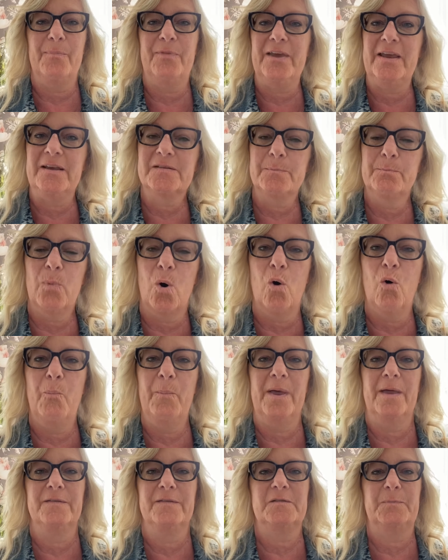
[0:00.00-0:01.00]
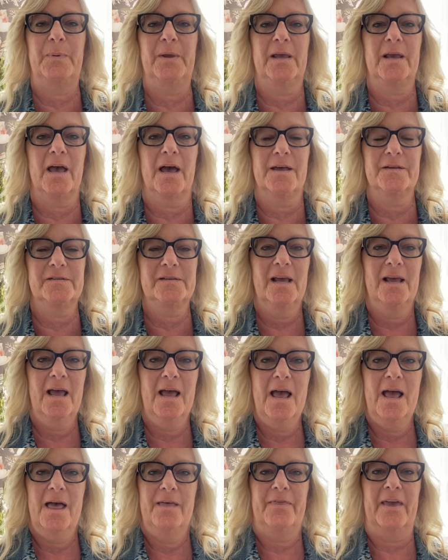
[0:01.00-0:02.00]
these moments because
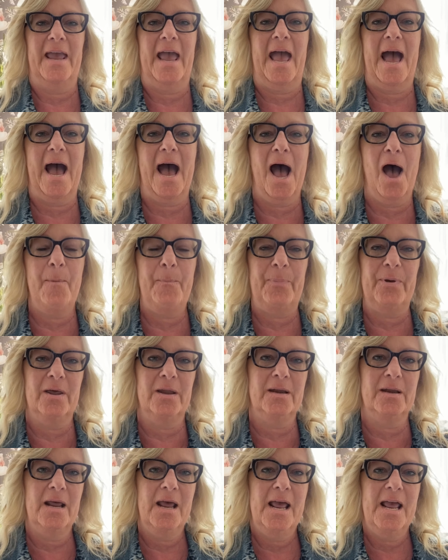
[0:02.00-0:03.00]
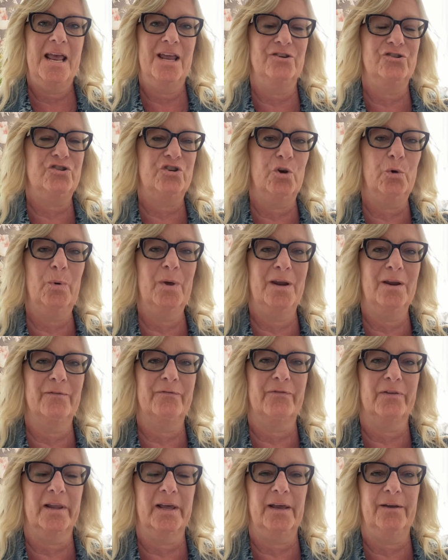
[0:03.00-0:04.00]
they happen
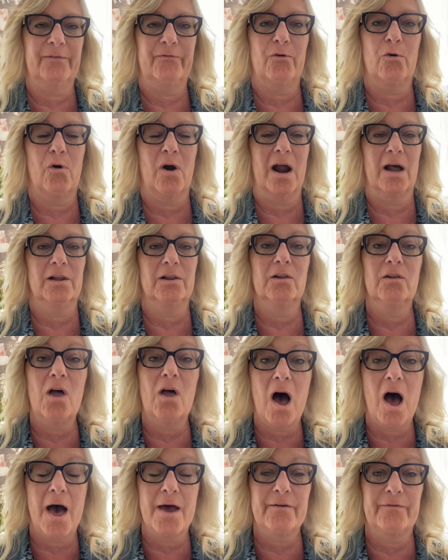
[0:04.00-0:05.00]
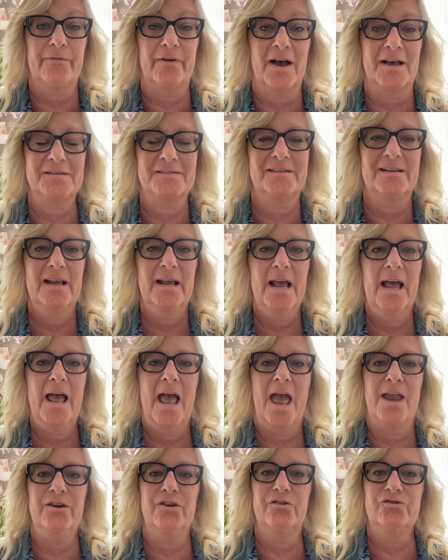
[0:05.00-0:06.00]
intuitively for a lot of us,
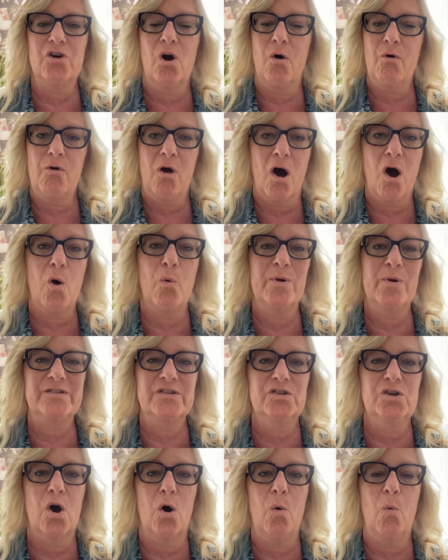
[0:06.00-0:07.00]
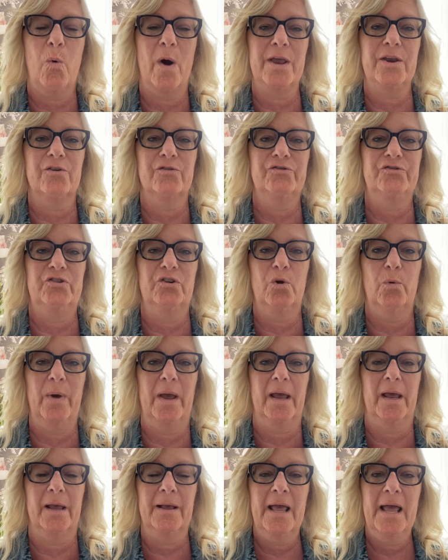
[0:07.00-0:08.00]
and you don't always know what you're
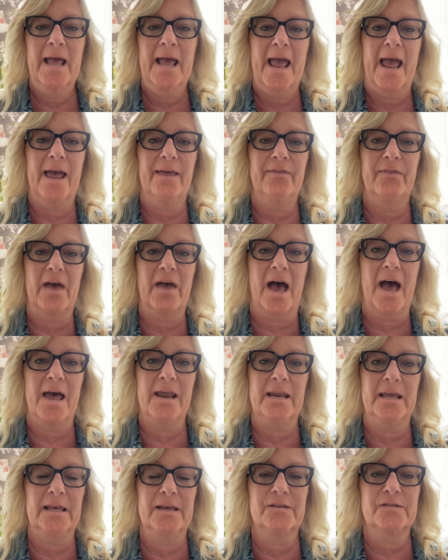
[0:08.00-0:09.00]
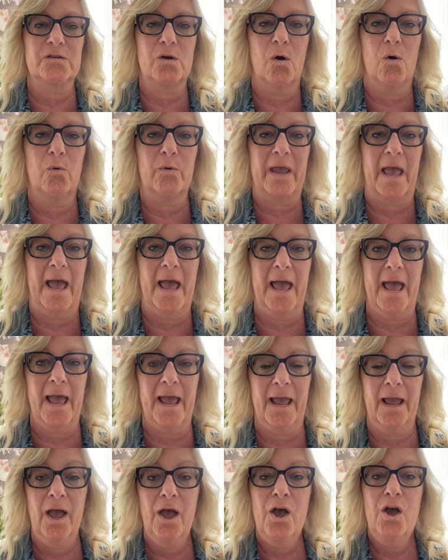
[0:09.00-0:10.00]
doing, and that is
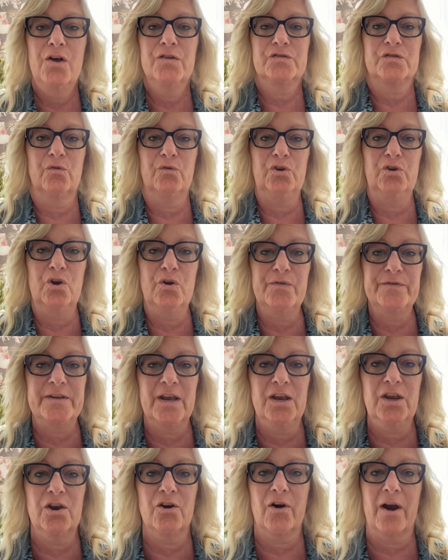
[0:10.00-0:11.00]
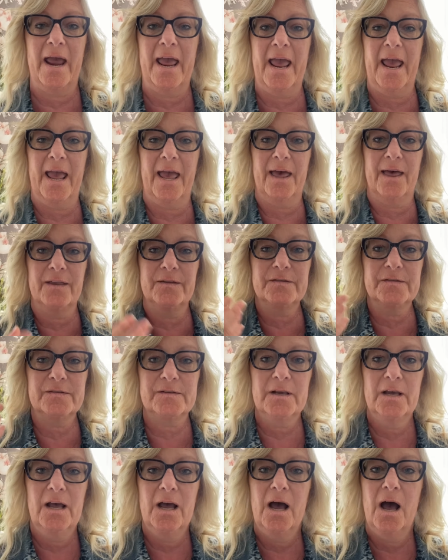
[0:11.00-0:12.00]
okay. So, using your
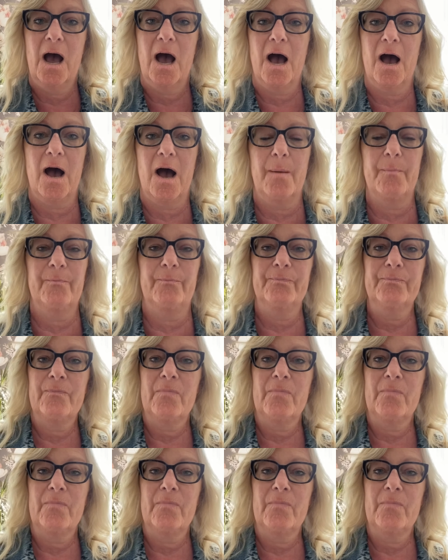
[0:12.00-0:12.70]
hands um,